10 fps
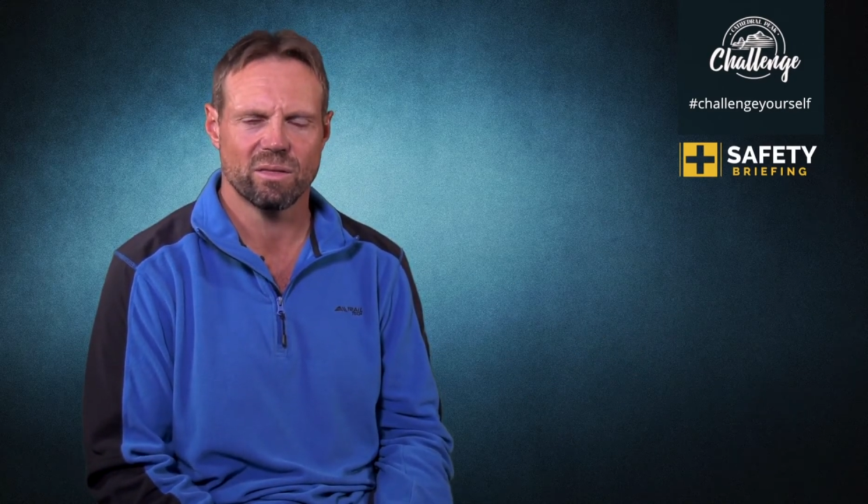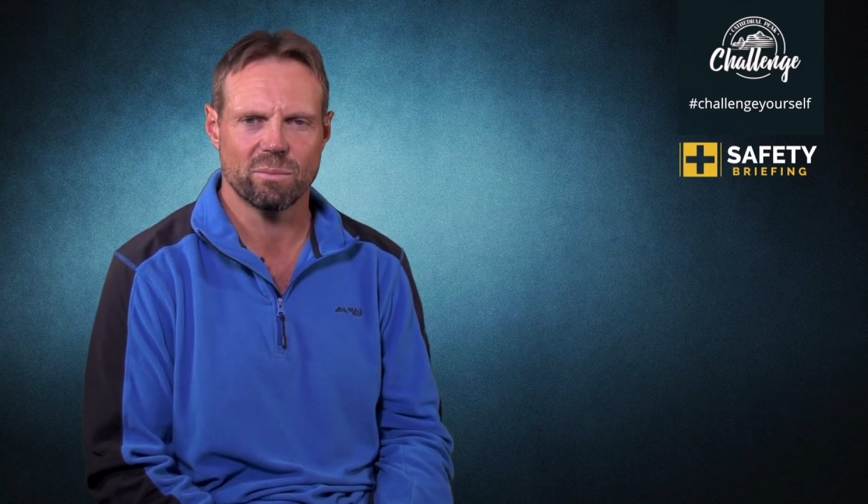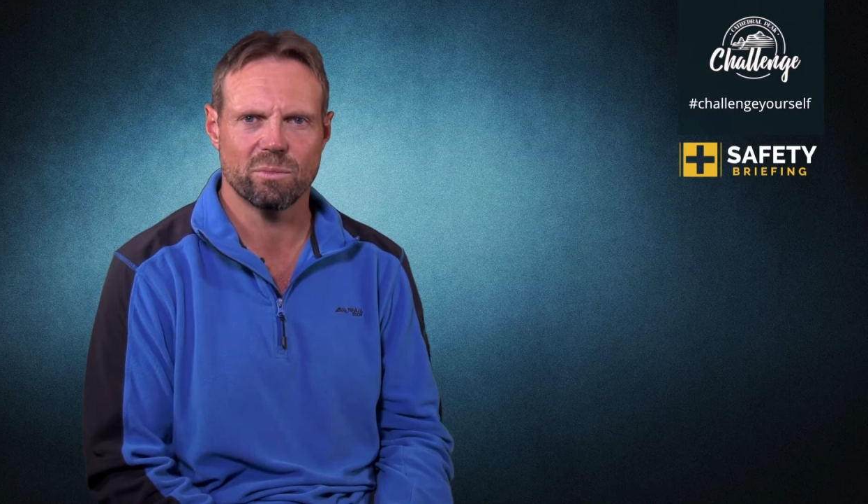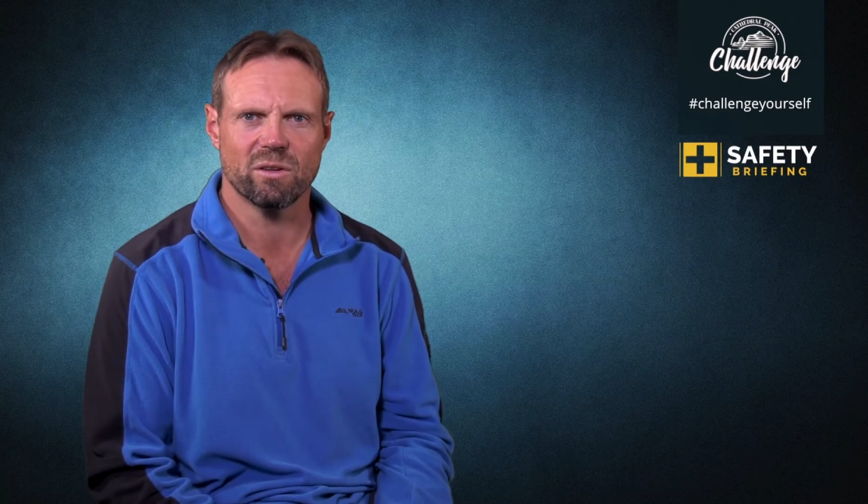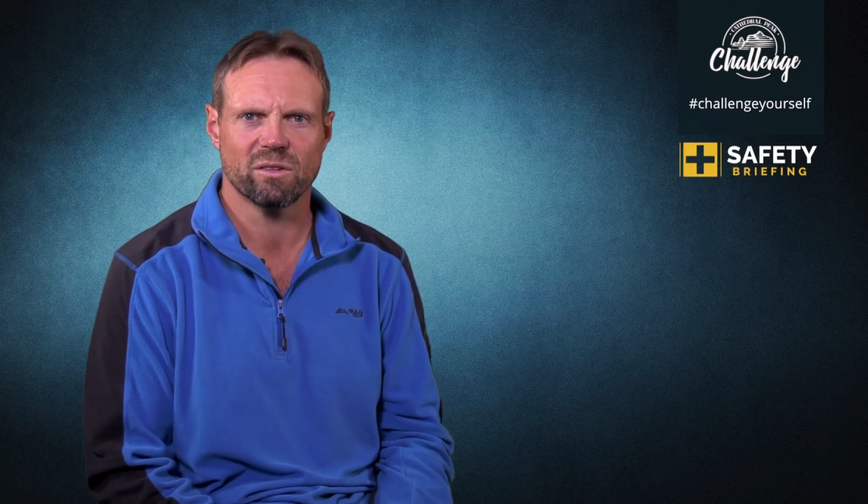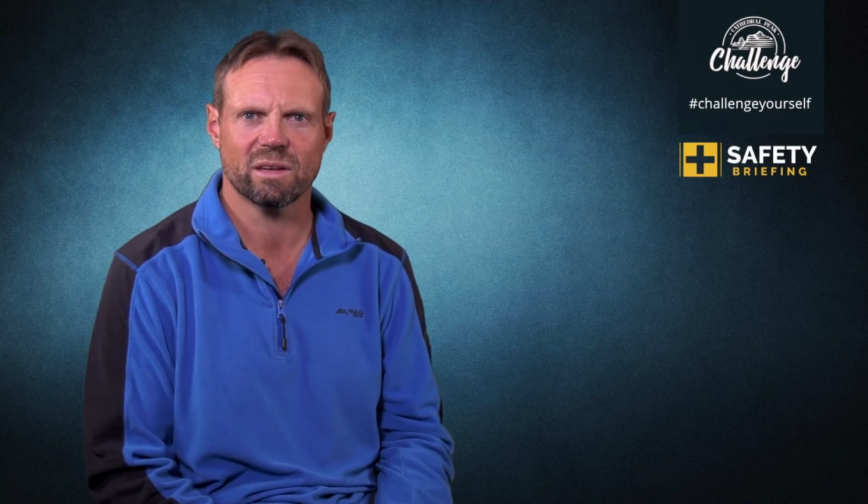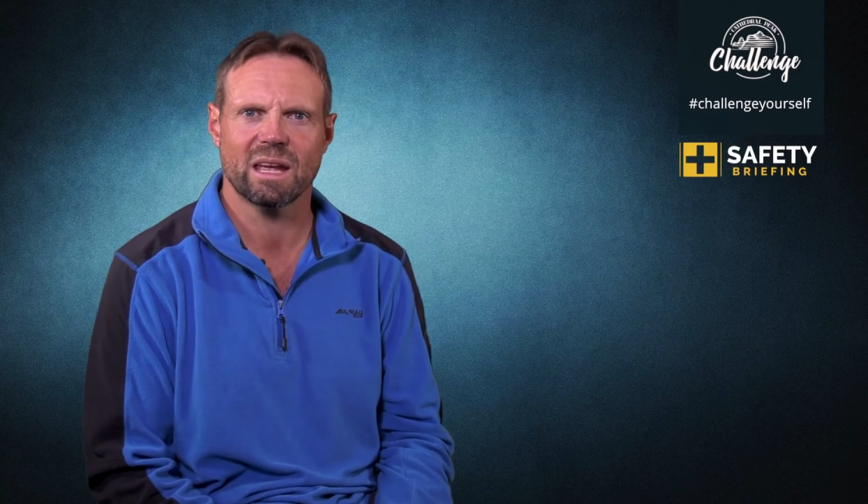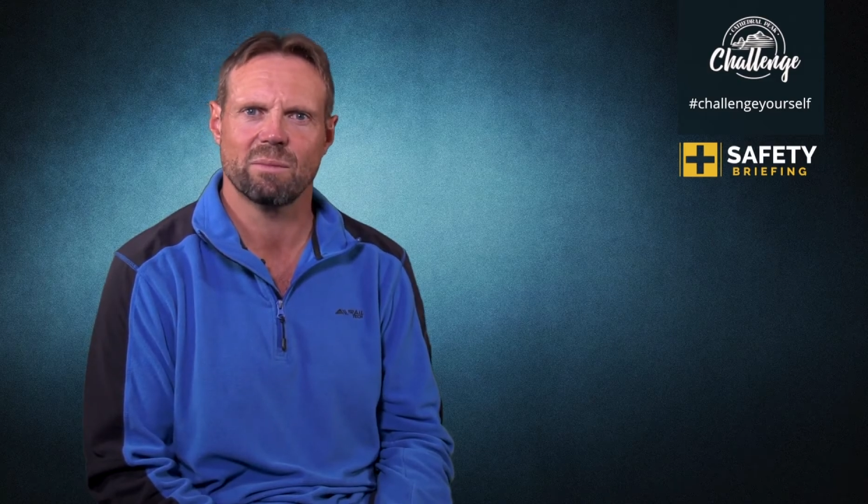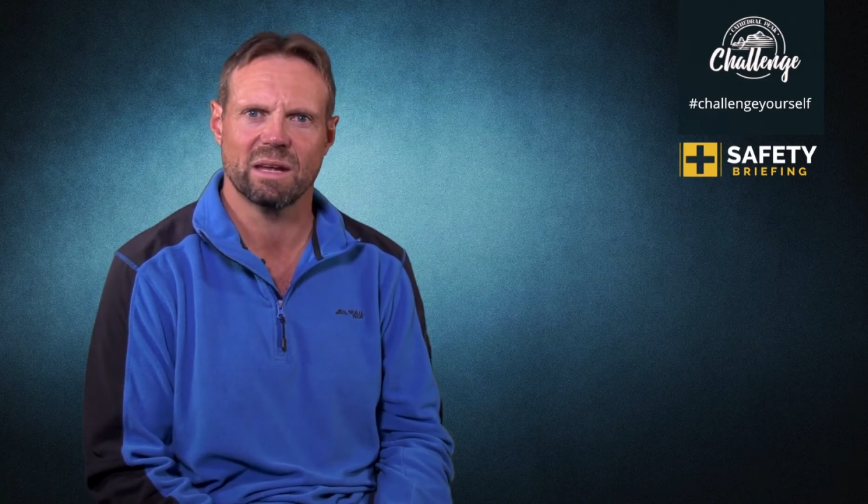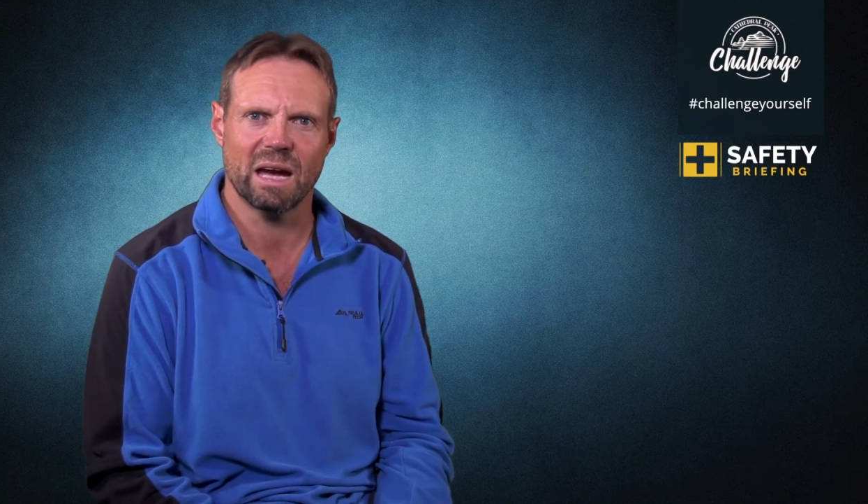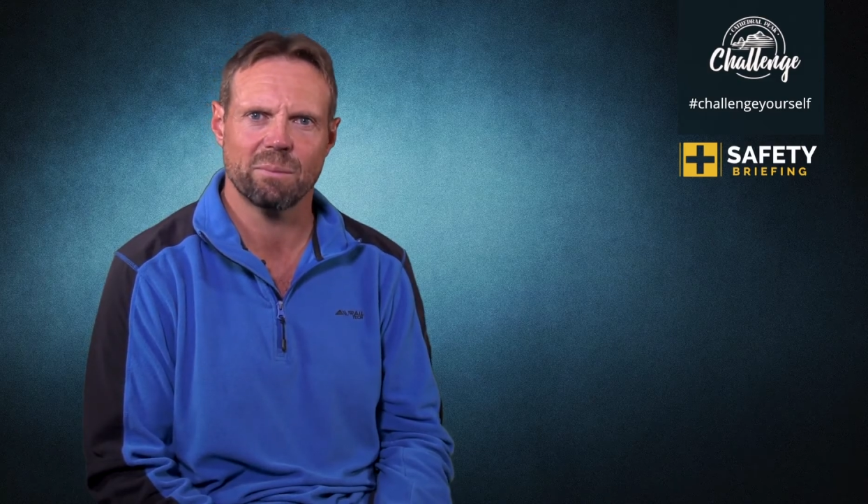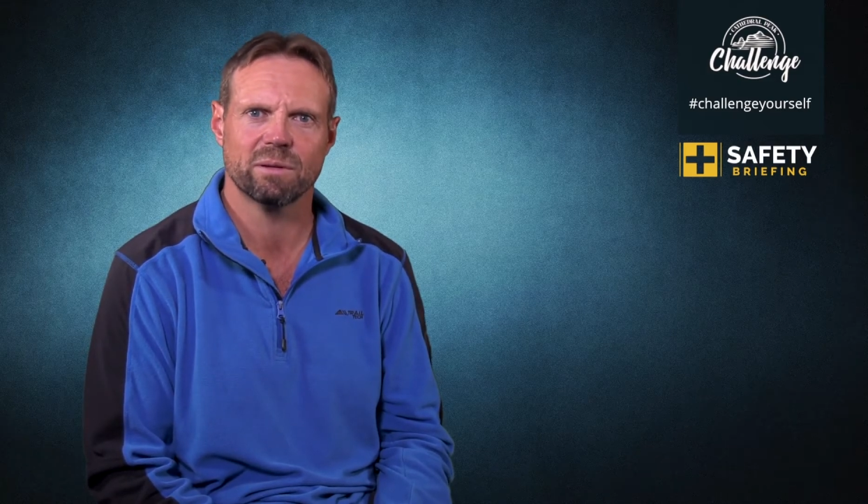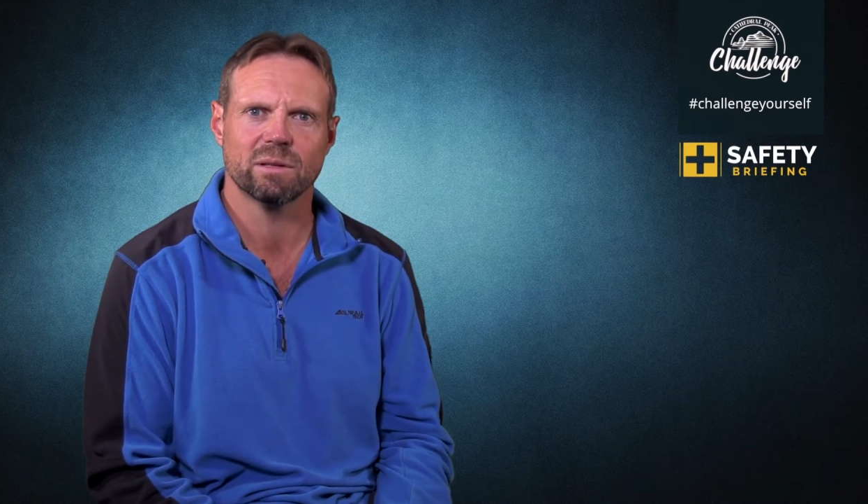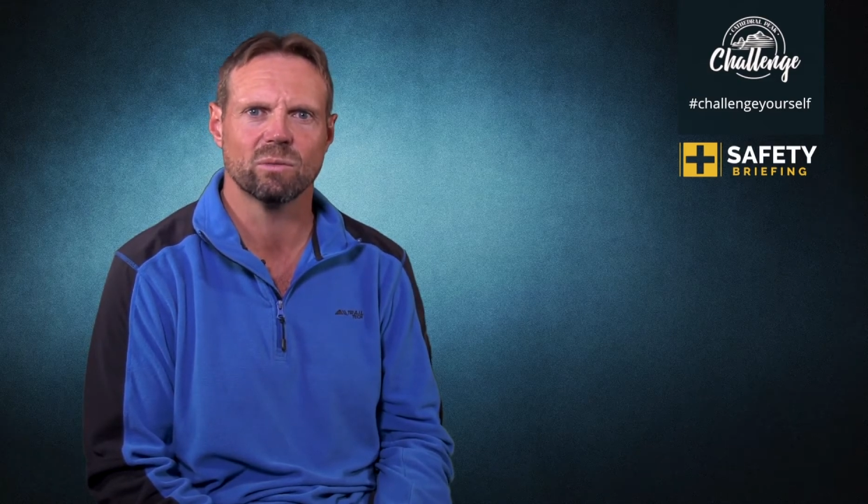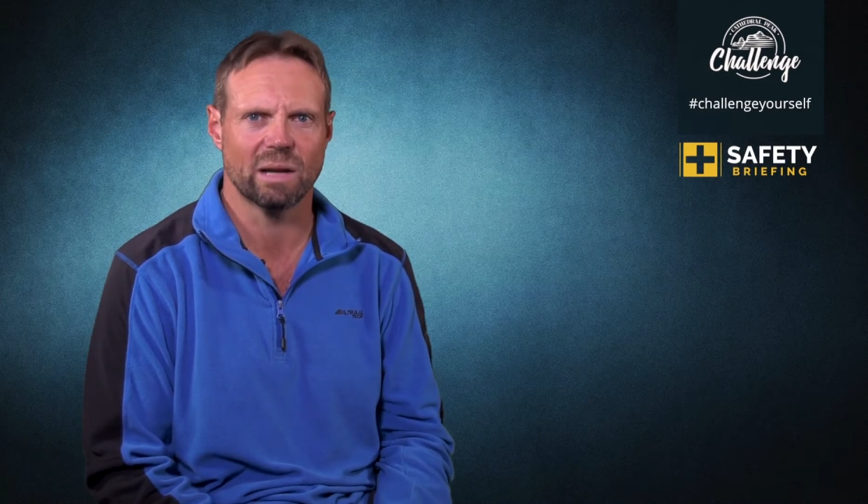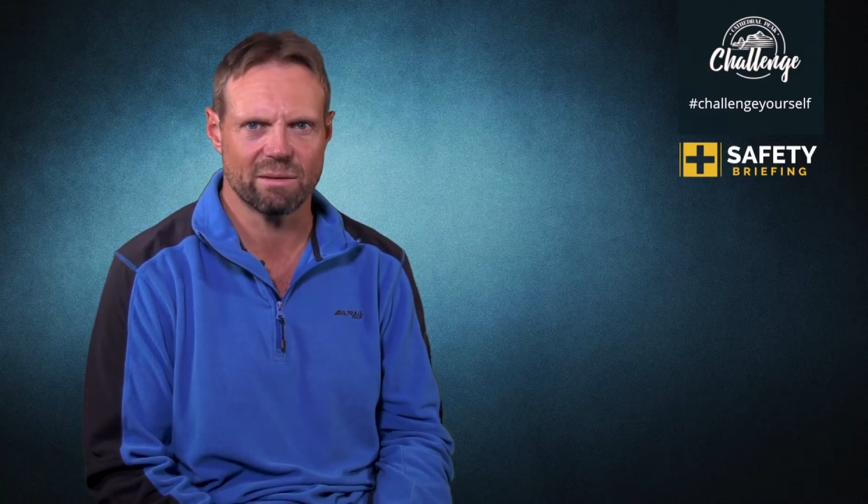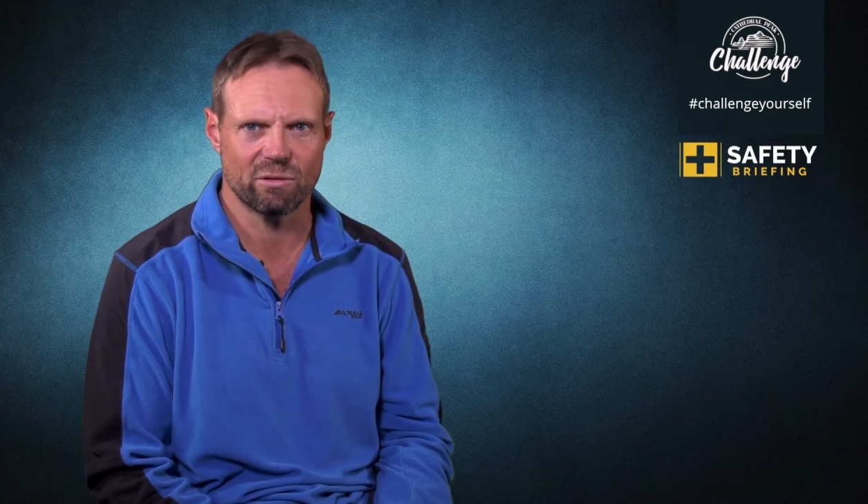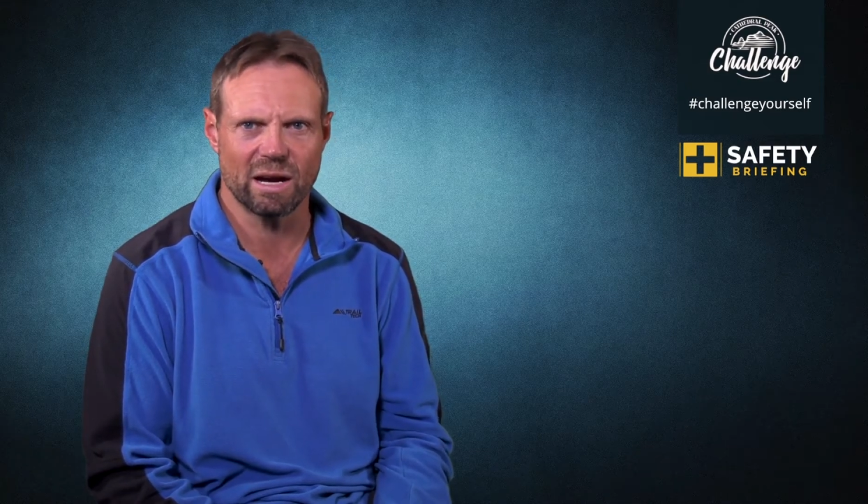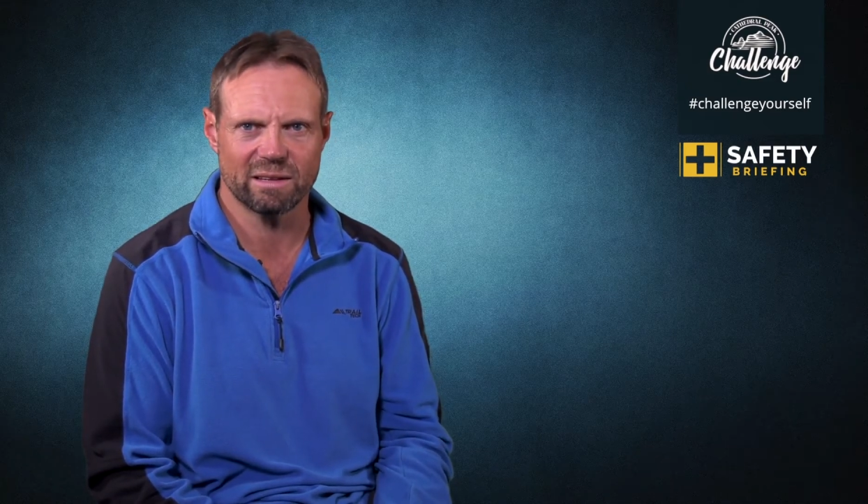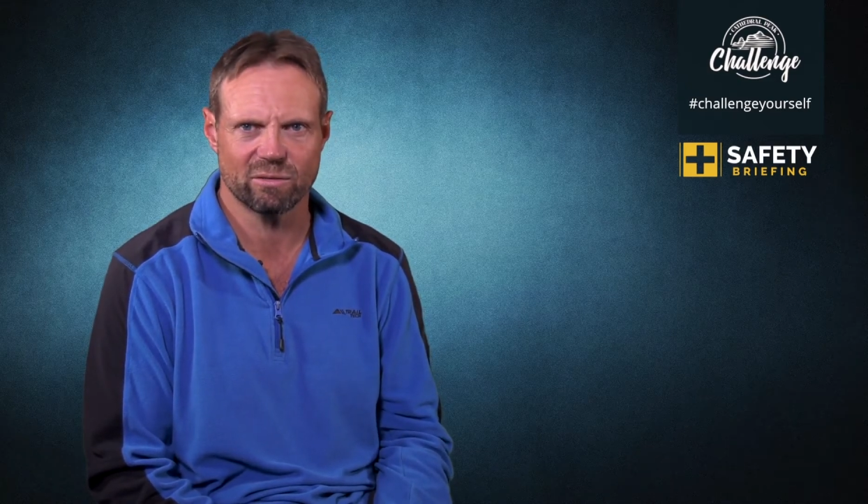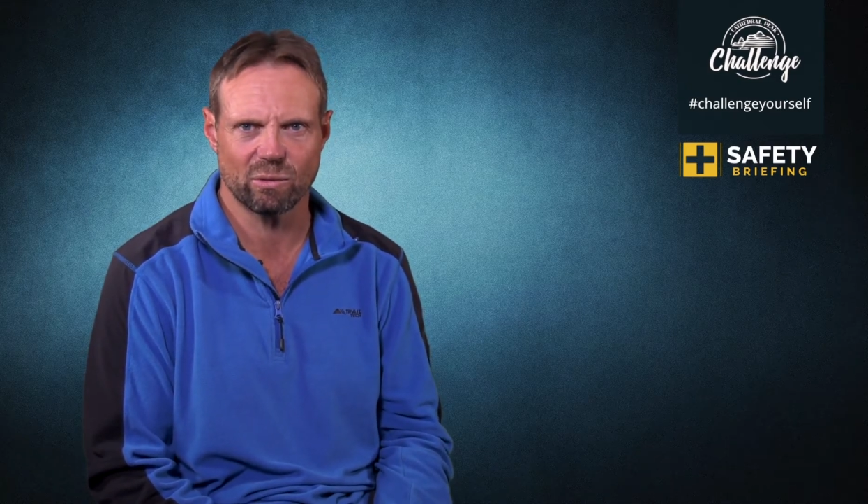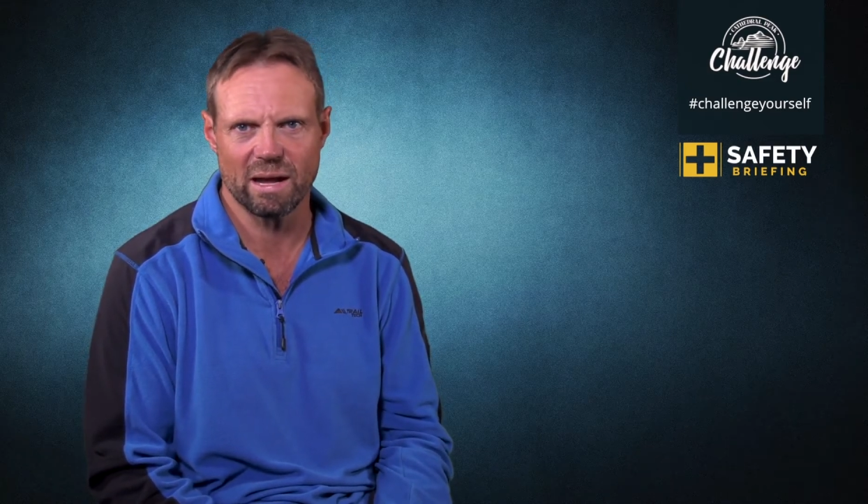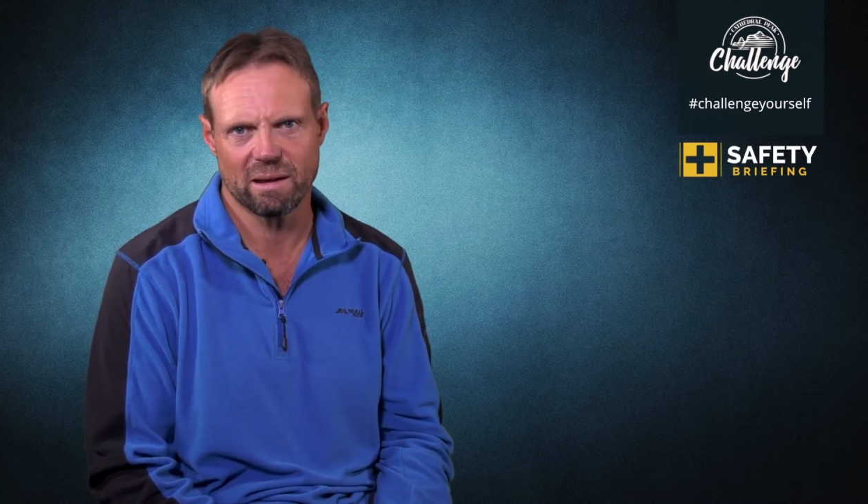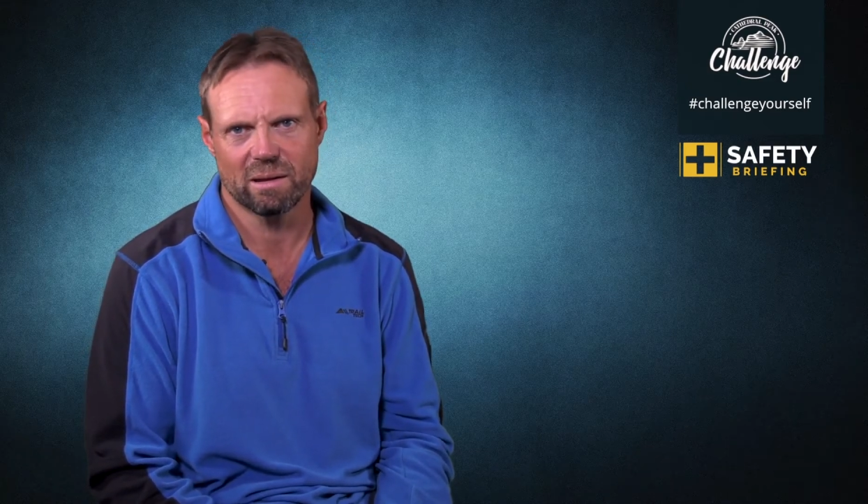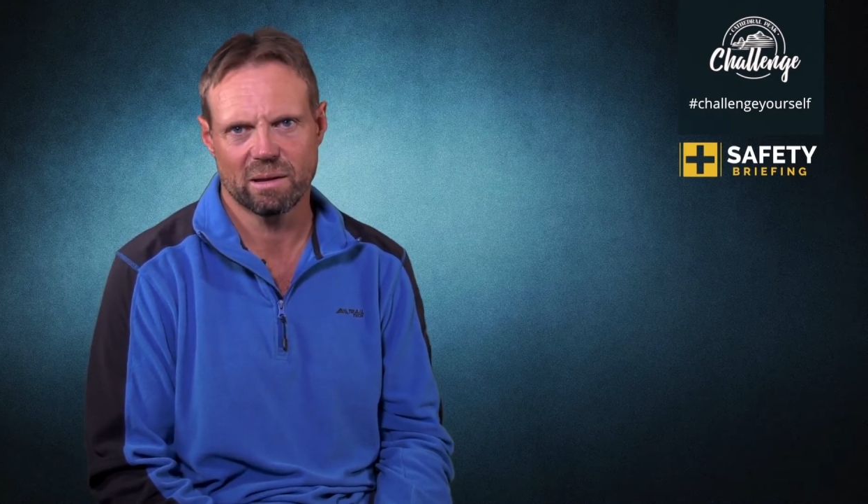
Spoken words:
the person coming uphill will have right of way.